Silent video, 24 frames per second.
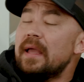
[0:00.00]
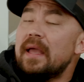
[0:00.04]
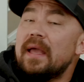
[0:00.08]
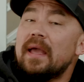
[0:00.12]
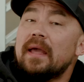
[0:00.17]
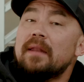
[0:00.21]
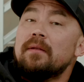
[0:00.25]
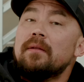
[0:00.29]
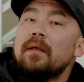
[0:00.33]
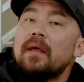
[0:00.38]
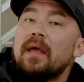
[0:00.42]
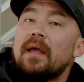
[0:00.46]

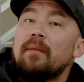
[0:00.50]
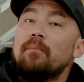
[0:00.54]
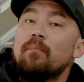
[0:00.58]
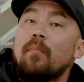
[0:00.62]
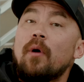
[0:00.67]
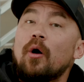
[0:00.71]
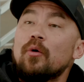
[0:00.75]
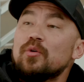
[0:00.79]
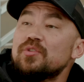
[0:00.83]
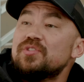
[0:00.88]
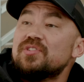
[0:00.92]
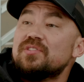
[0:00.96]
And
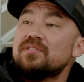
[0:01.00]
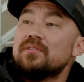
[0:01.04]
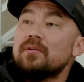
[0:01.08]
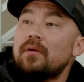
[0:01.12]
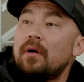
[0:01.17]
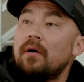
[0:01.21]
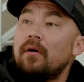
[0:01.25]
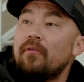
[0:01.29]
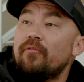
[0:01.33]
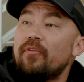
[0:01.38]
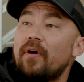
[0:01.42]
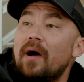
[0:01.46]
most
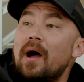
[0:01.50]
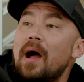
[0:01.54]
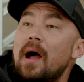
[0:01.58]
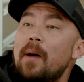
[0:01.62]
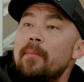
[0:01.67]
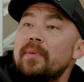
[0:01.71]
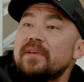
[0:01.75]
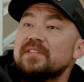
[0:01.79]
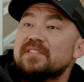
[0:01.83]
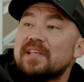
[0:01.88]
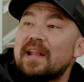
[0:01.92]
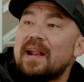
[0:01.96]
of the
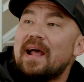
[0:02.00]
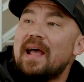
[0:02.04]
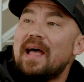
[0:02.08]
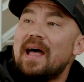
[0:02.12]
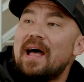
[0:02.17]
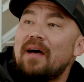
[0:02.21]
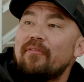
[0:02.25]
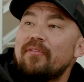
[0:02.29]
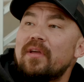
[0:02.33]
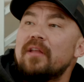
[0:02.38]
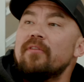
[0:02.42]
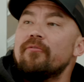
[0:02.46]
hobbies that I
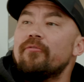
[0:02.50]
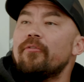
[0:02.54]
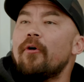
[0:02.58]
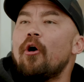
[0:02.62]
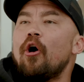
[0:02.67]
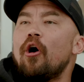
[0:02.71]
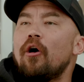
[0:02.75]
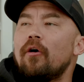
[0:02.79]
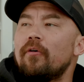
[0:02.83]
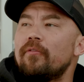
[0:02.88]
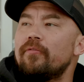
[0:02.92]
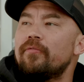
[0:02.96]
have
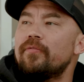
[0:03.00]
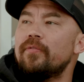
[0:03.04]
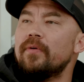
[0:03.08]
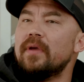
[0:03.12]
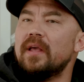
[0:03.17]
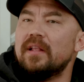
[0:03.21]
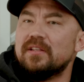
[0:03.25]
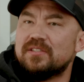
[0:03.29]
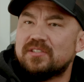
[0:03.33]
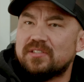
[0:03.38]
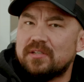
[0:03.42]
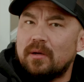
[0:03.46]
involve,
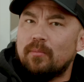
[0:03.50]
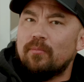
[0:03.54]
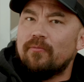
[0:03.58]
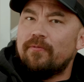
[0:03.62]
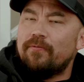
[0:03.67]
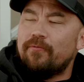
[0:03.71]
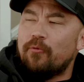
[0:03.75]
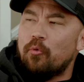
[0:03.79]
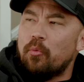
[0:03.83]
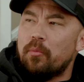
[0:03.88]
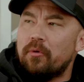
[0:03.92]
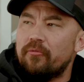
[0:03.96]
in some
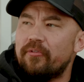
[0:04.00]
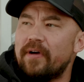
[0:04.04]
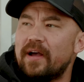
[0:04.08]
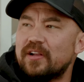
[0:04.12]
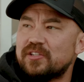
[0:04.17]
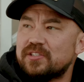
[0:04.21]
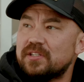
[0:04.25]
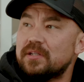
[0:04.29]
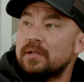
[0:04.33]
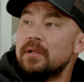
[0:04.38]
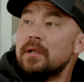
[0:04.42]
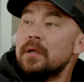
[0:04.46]
form or
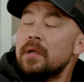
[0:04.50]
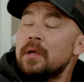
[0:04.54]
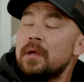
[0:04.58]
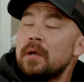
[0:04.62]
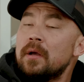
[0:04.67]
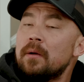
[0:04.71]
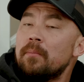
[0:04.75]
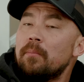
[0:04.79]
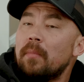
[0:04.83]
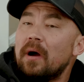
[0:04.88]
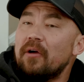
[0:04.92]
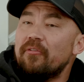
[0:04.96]
fashion,
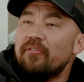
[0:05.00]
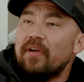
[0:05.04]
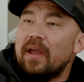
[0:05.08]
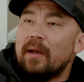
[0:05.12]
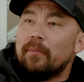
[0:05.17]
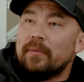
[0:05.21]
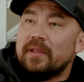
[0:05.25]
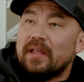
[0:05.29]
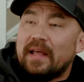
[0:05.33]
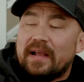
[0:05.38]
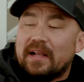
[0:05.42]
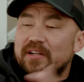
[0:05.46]
my
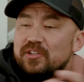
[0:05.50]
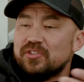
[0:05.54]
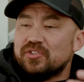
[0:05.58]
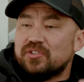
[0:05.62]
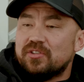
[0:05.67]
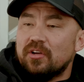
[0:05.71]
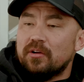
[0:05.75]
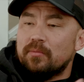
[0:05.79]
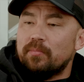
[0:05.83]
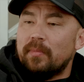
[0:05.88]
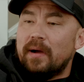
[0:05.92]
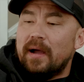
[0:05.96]
family. Like I just
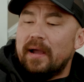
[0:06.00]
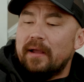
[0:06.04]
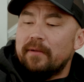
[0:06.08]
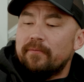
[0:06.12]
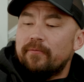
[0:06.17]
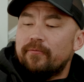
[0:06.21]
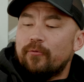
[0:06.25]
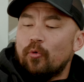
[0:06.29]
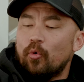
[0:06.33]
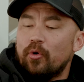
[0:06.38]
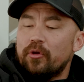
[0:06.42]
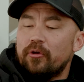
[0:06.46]
took my
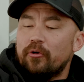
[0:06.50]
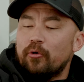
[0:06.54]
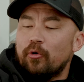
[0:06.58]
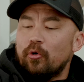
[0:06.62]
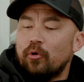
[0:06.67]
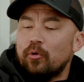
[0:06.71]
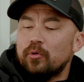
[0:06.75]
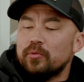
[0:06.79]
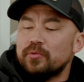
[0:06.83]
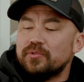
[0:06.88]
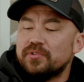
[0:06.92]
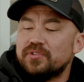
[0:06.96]

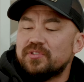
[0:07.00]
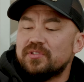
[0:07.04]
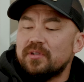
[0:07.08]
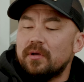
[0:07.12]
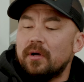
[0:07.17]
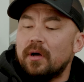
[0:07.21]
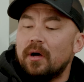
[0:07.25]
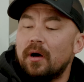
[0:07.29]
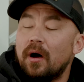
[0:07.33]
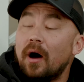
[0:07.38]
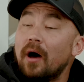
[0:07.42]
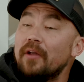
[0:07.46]
4-year-olds
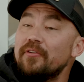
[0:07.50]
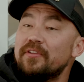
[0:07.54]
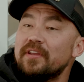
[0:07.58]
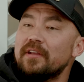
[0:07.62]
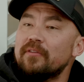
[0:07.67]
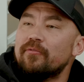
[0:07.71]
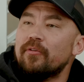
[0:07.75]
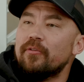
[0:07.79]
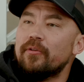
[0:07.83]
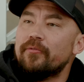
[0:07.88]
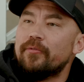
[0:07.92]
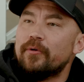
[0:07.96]

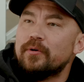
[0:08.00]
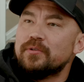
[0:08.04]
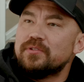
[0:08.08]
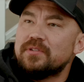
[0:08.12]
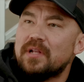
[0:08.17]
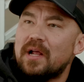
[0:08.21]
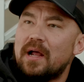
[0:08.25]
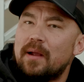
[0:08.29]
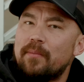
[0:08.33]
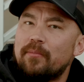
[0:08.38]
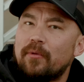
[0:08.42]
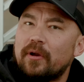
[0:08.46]
hunting for the first
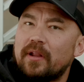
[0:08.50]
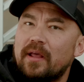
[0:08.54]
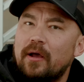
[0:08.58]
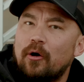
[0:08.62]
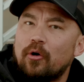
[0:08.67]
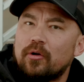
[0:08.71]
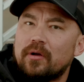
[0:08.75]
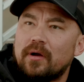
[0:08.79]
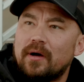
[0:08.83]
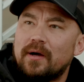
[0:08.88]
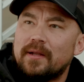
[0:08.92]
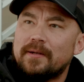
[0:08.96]
time on an
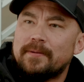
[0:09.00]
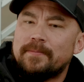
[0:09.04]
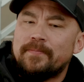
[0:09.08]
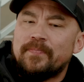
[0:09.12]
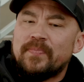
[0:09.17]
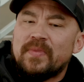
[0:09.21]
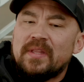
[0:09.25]
elk hunt,